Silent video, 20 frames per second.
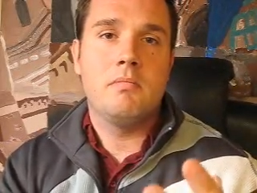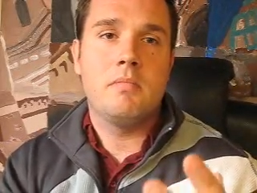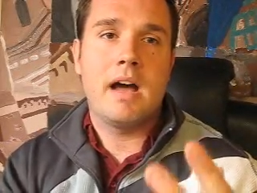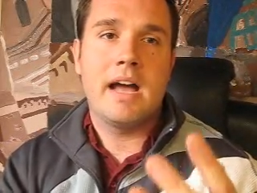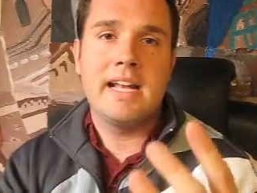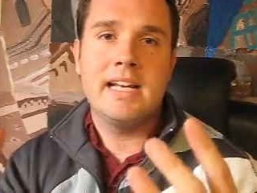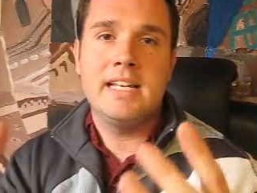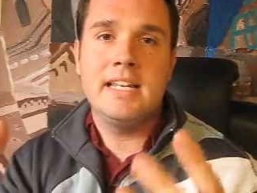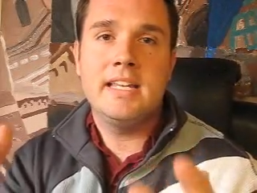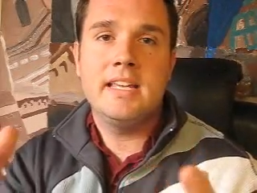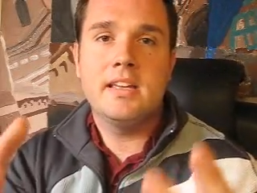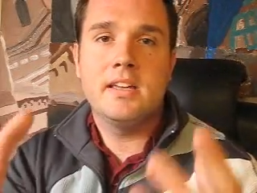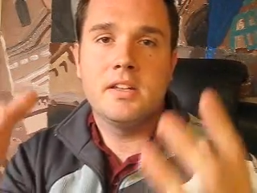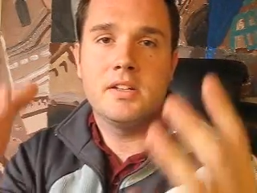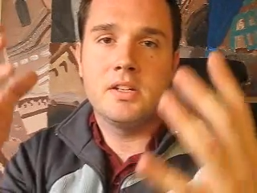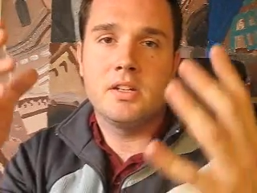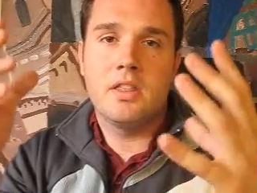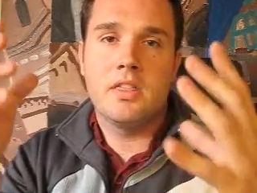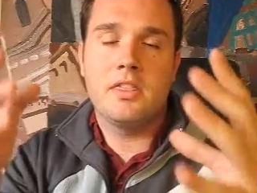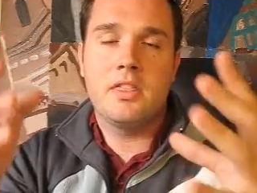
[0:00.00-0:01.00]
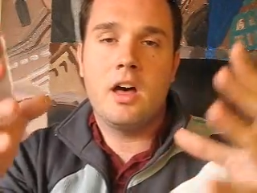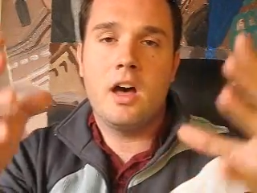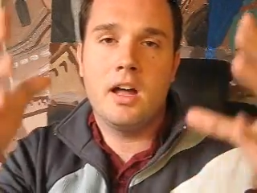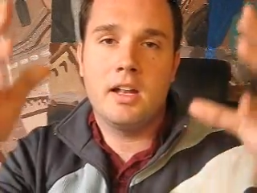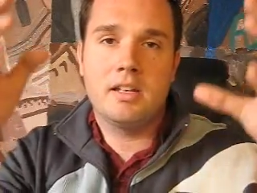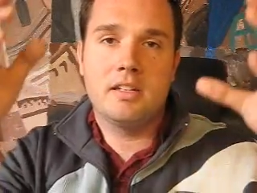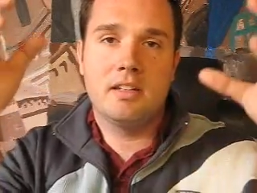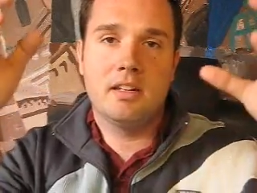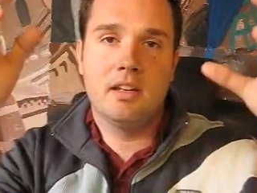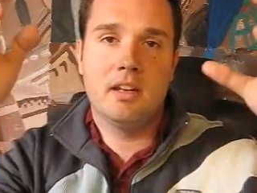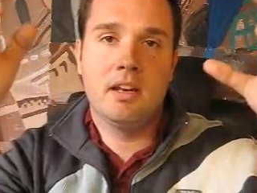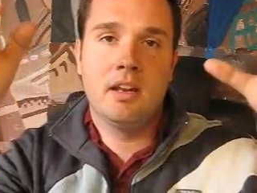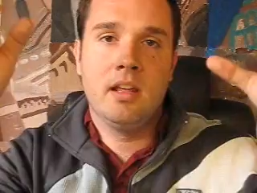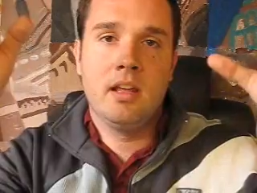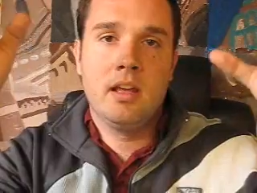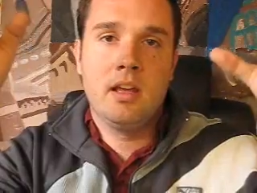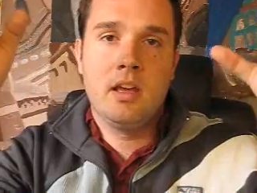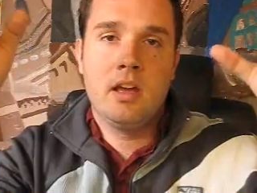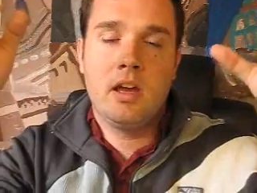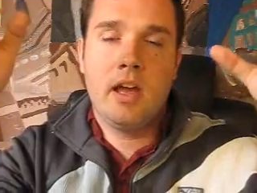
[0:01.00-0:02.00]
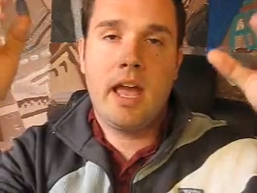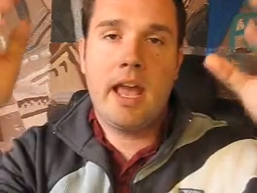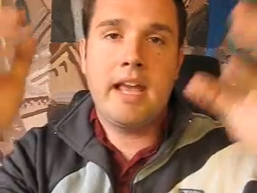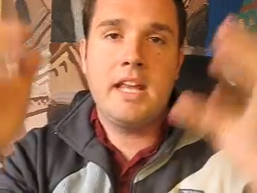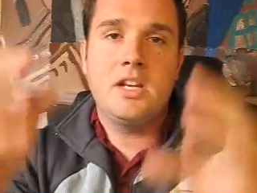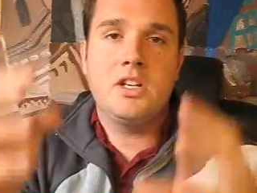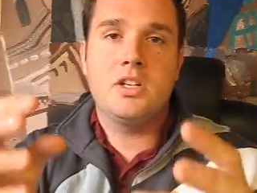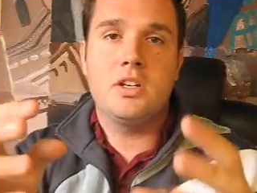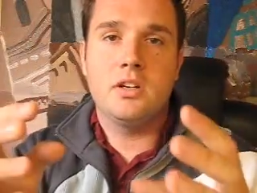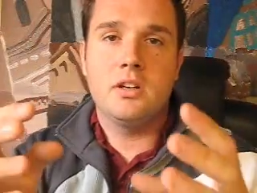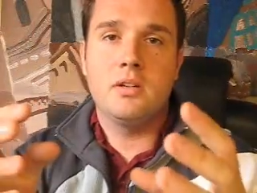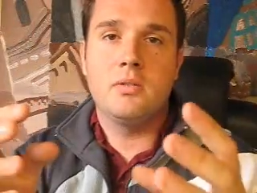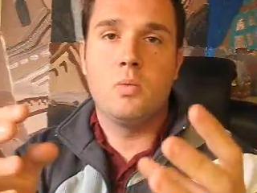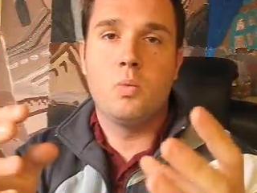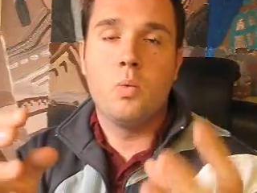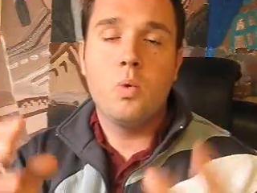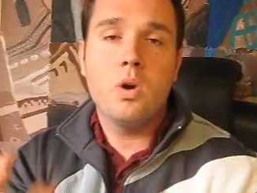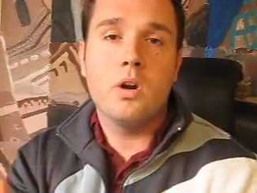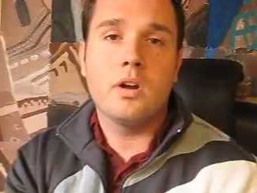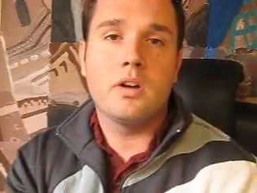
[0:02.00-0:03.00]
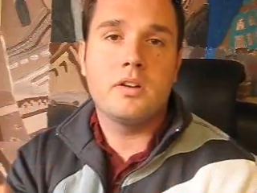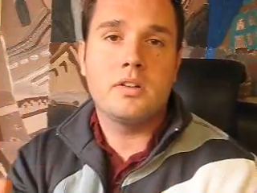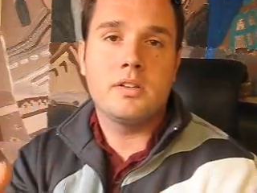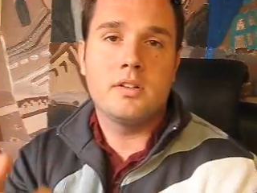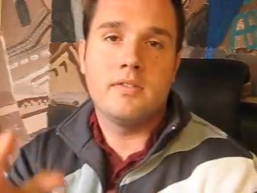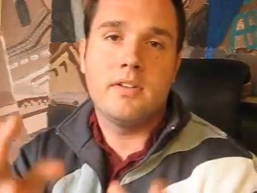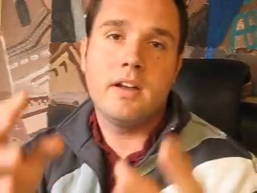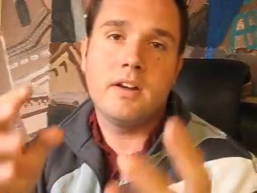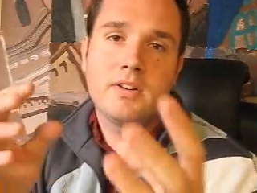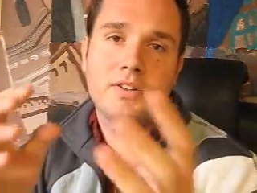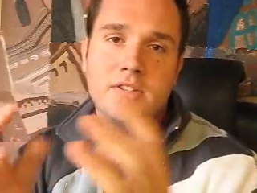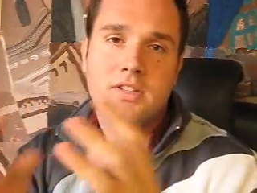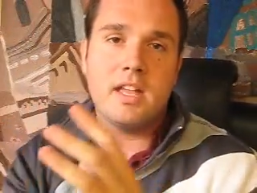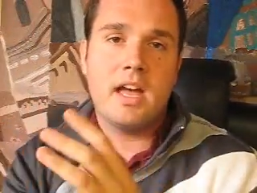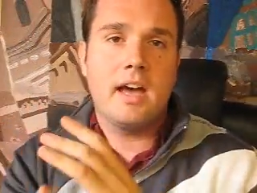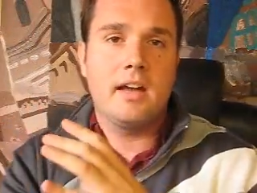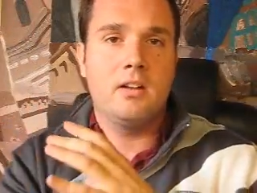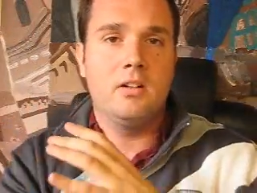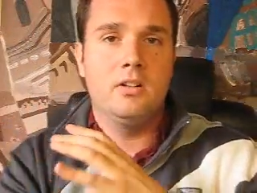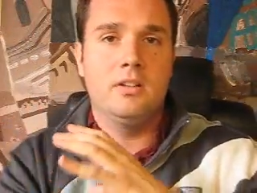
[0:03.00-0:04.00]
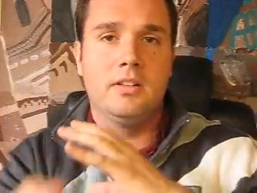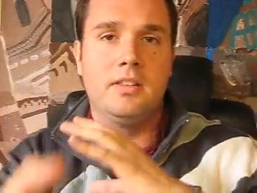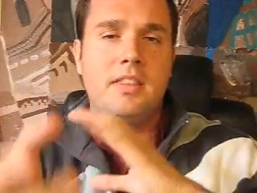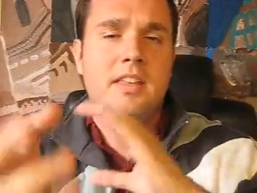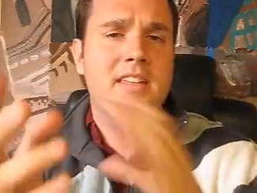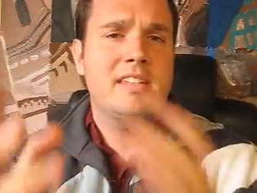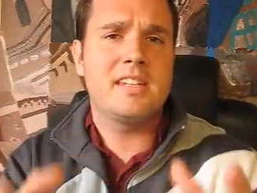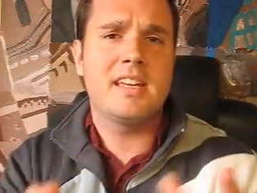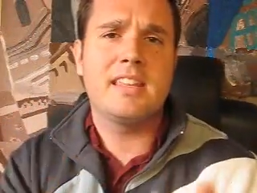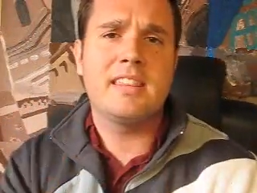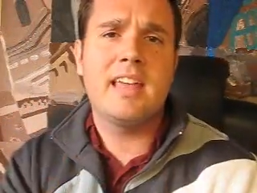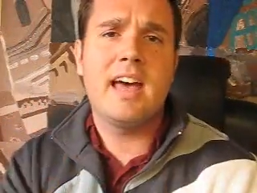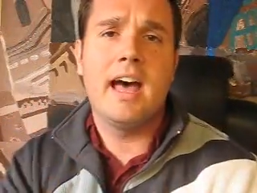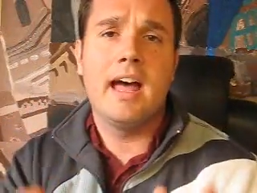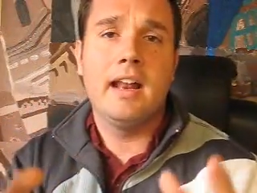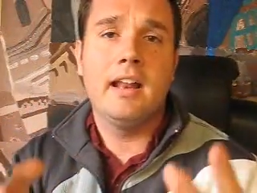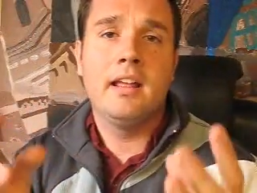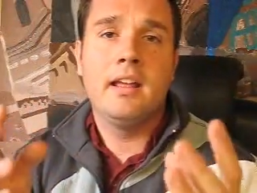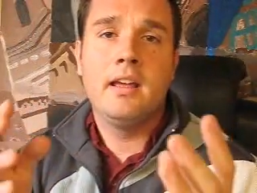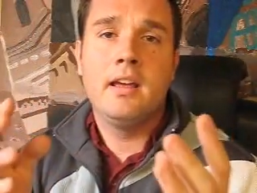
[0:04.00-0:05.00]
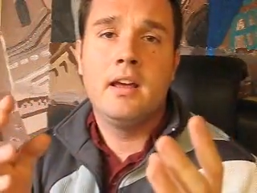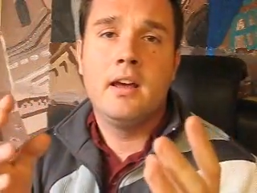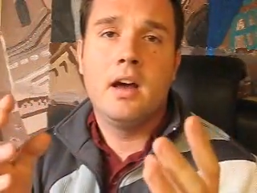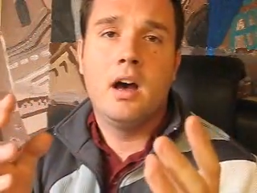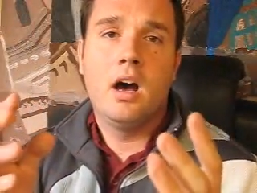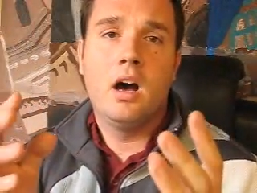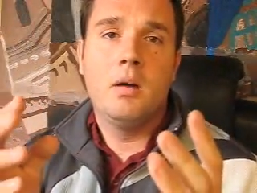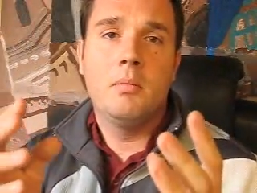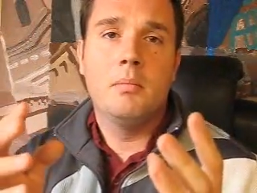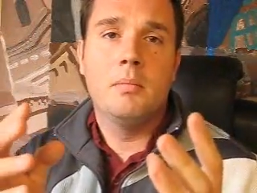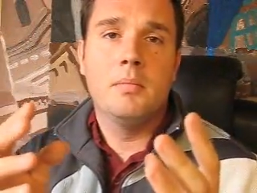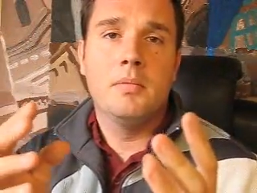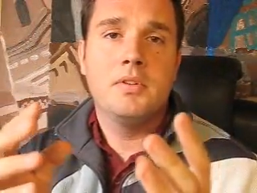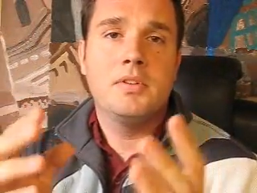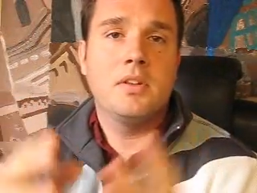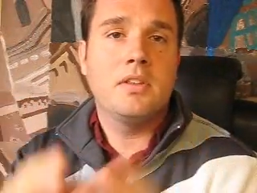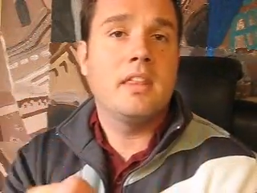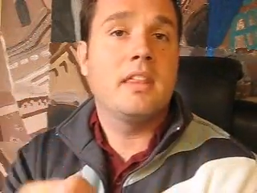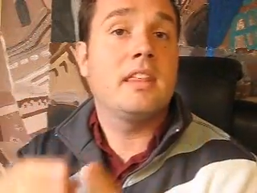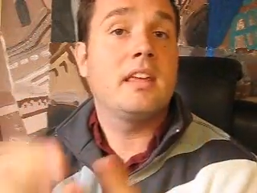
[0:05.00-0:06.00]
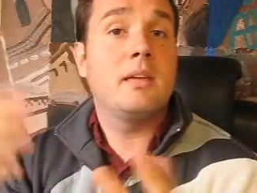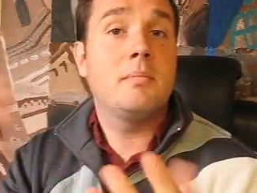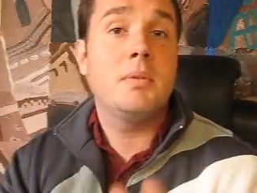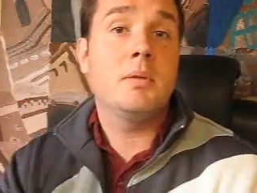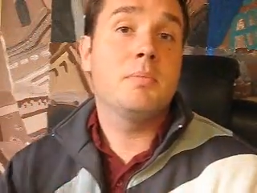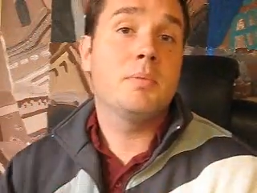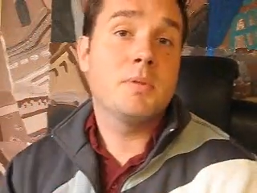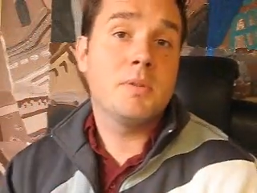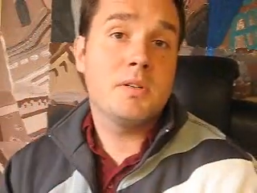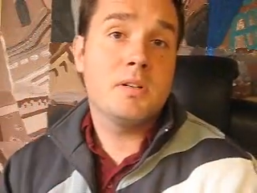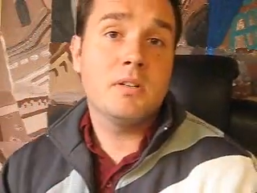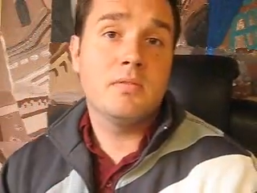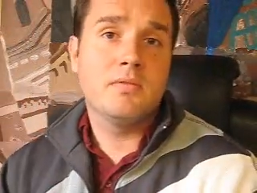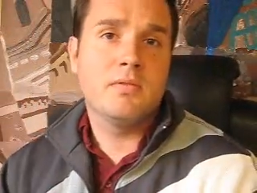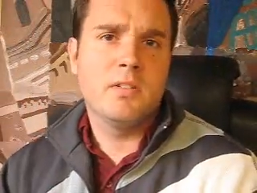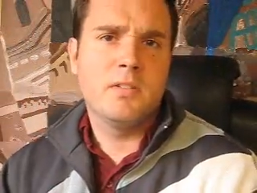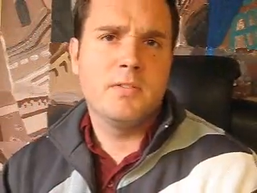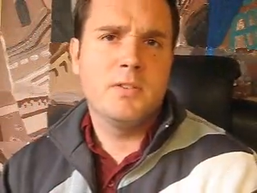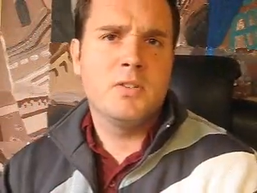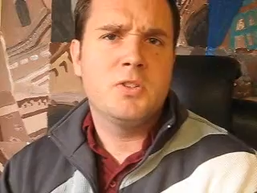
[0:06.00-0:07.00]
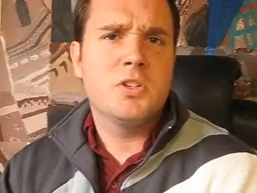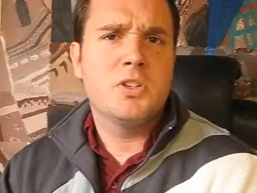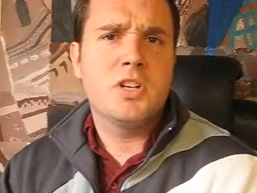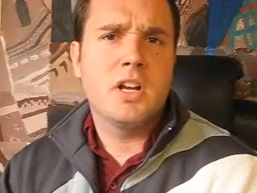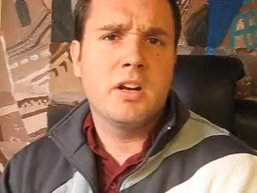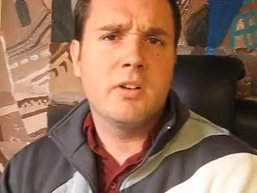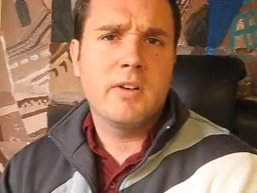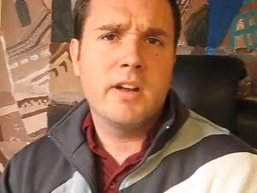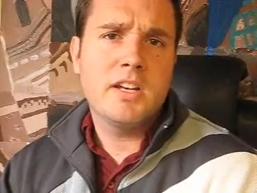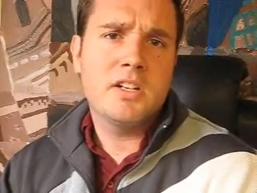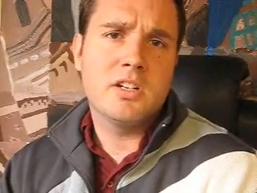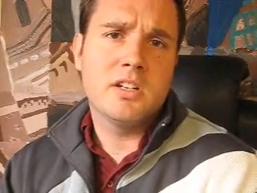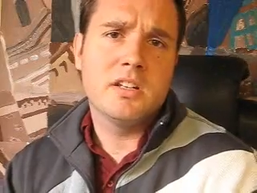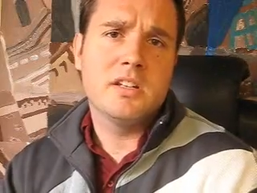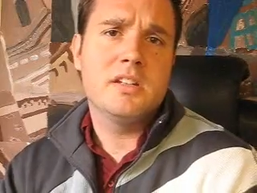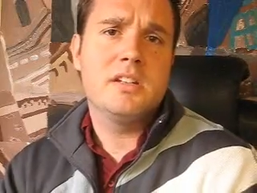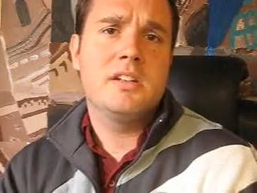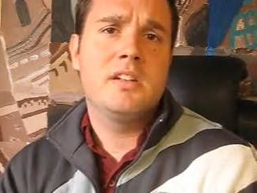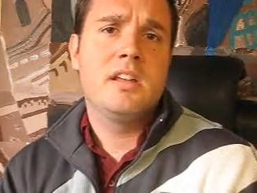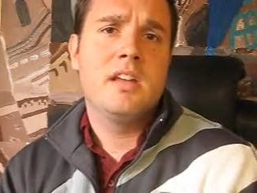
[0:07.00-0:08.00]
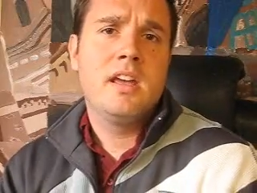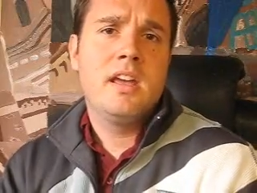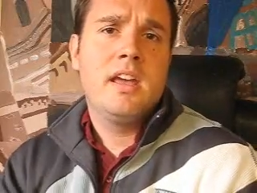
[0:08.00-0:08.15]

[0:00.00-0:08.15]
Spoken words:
ideas and thoughts and ancient works of Aristotle and things like that, so that they could be preserved for future generations.